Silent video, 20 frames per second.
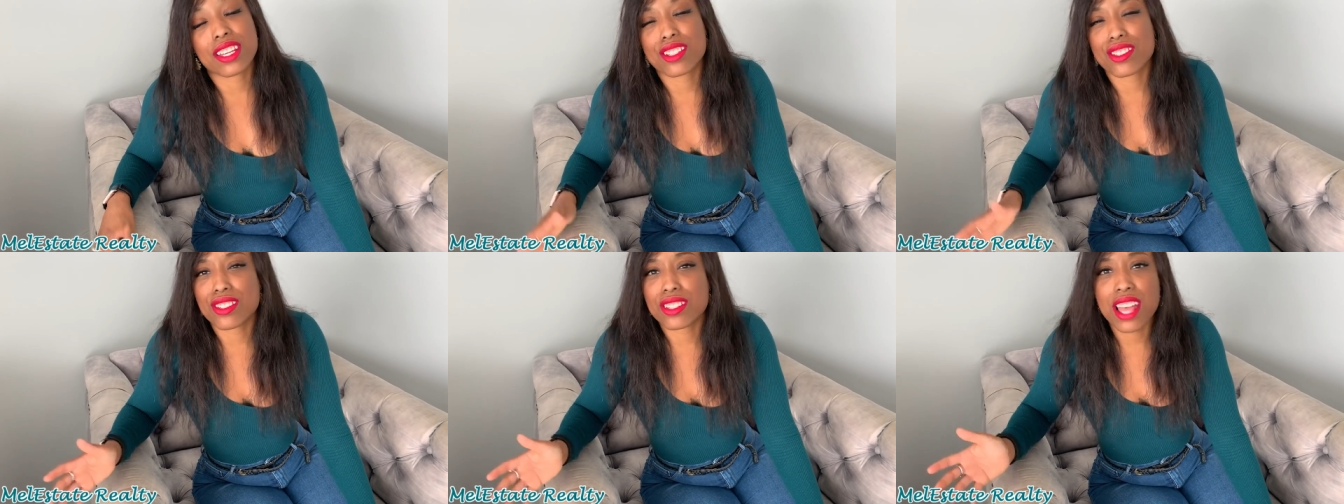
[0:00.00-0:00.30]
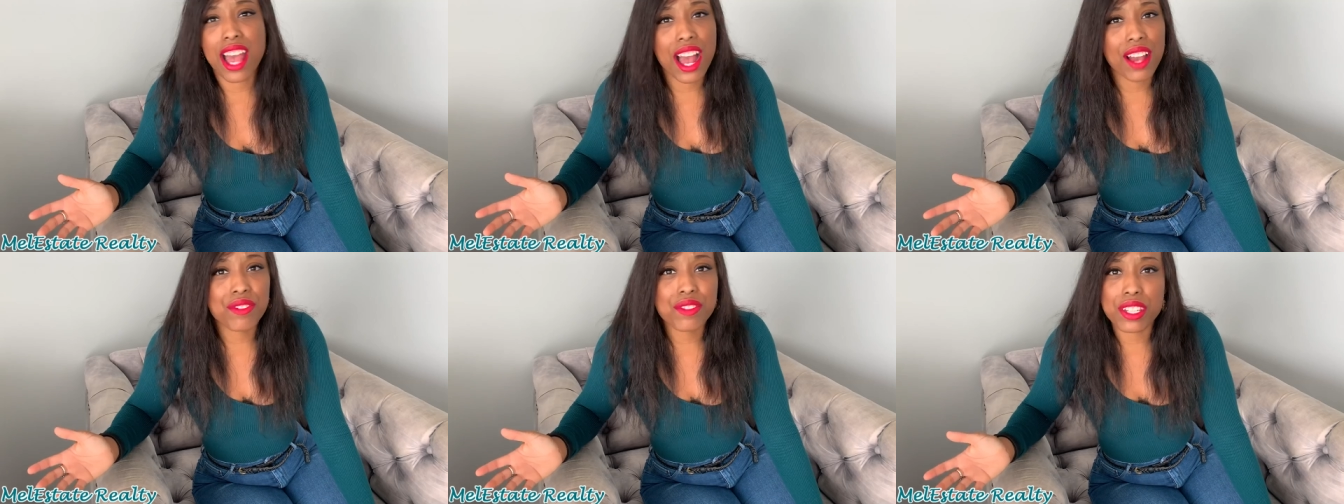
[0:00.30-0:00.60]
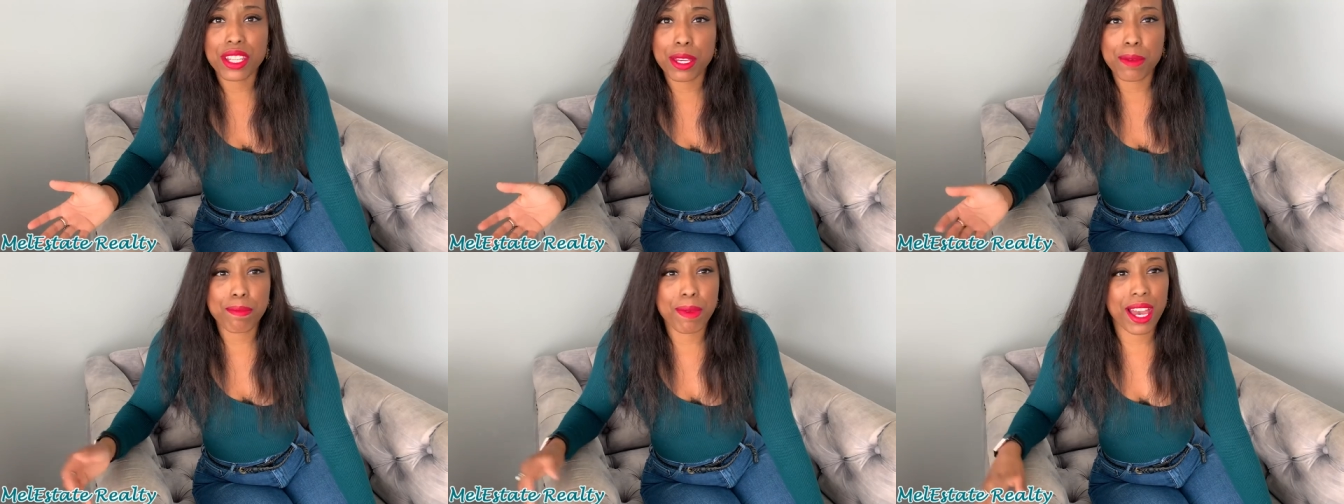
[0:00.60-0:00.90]
I just have
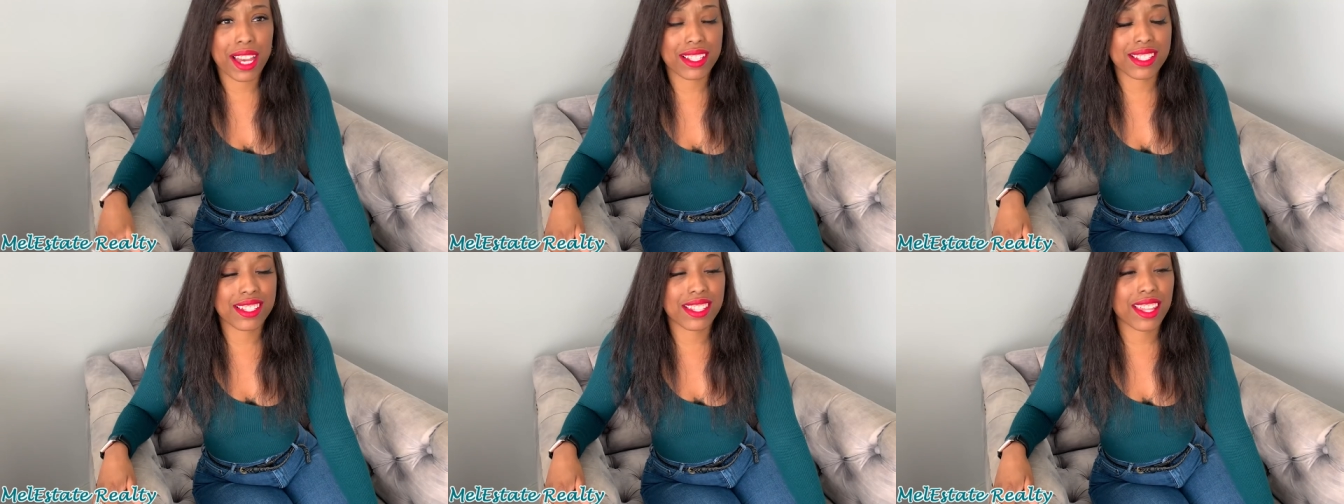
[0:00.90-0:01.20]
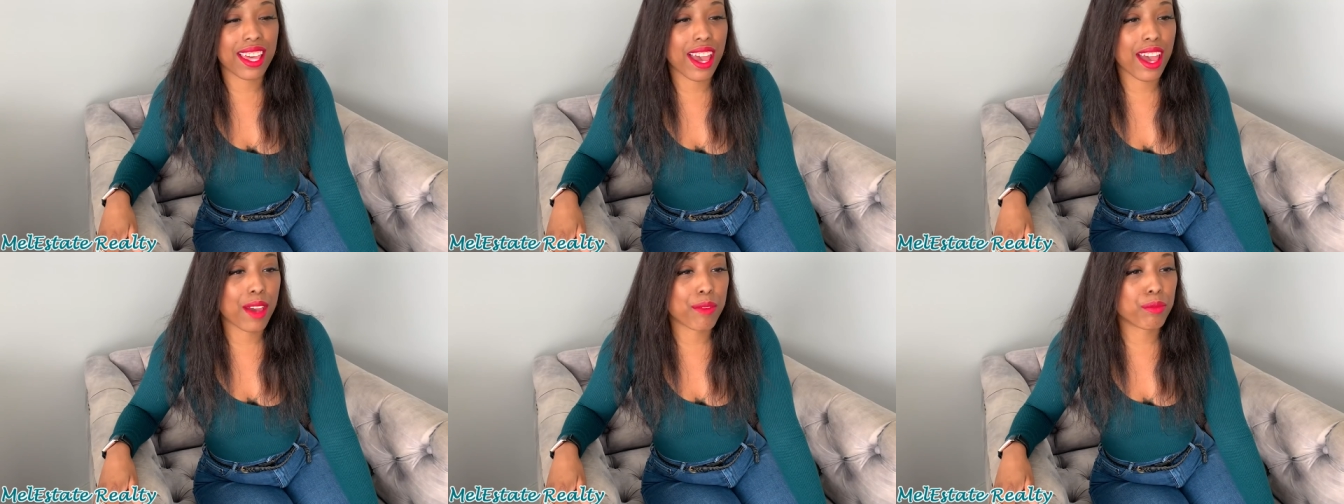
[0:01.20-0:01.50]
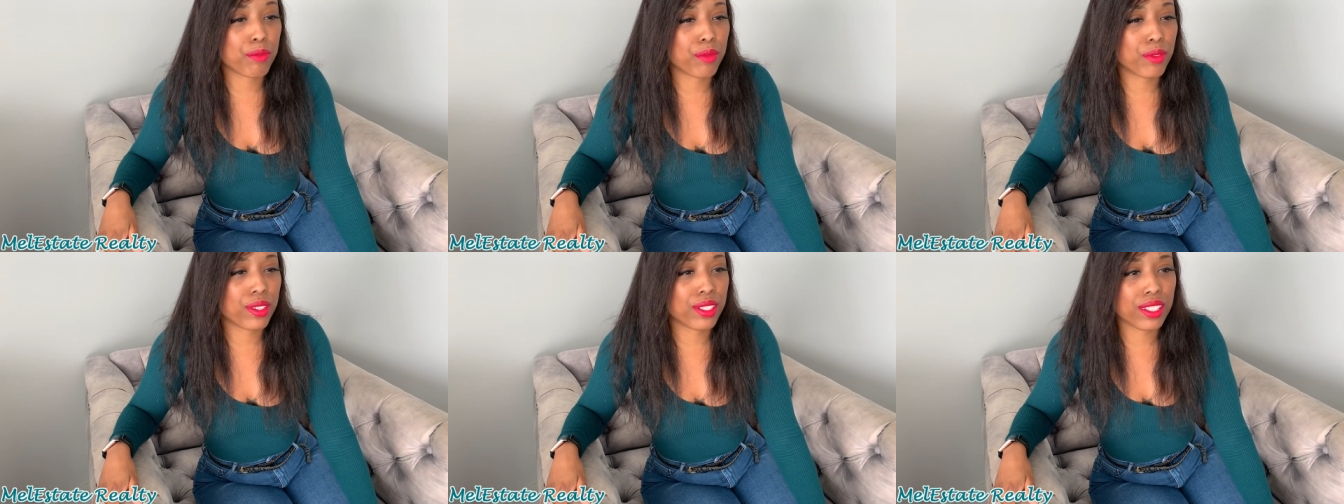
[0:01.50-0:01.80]
to get back to that
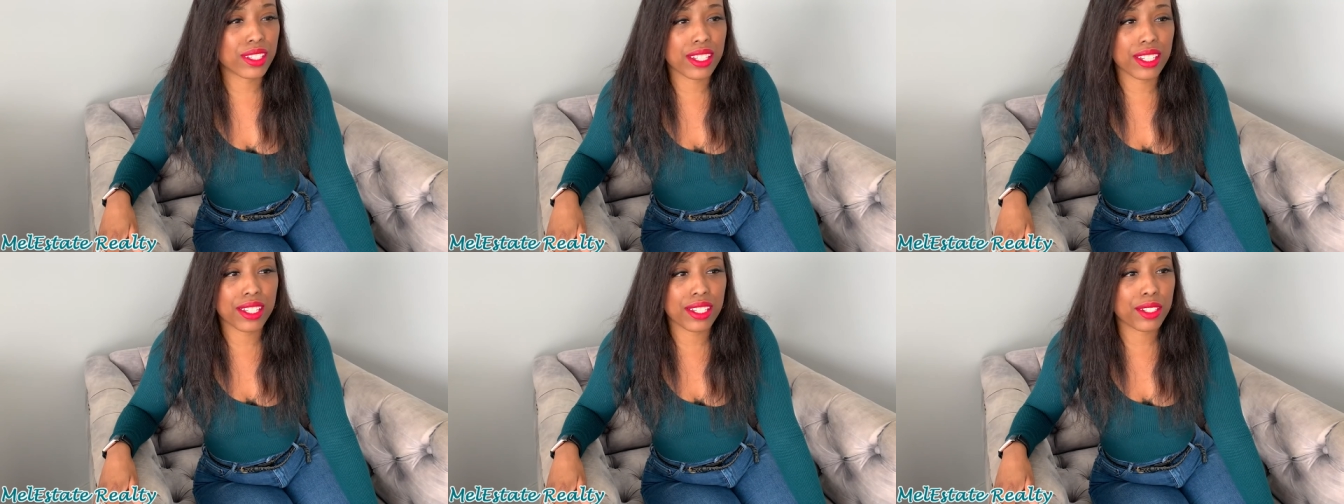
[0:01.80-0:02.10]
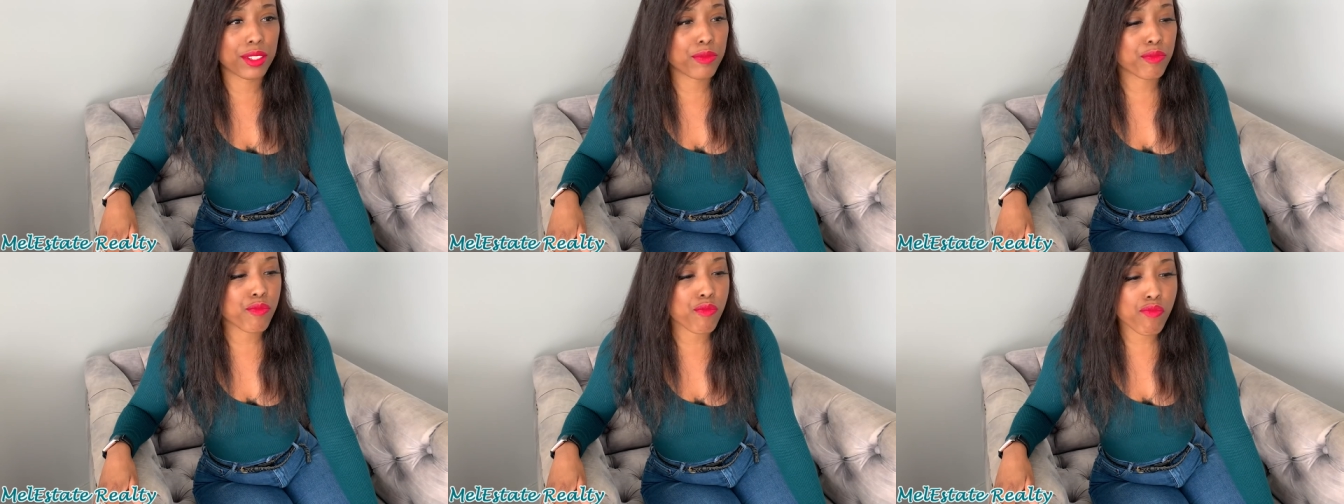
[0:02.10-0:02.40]
I'm really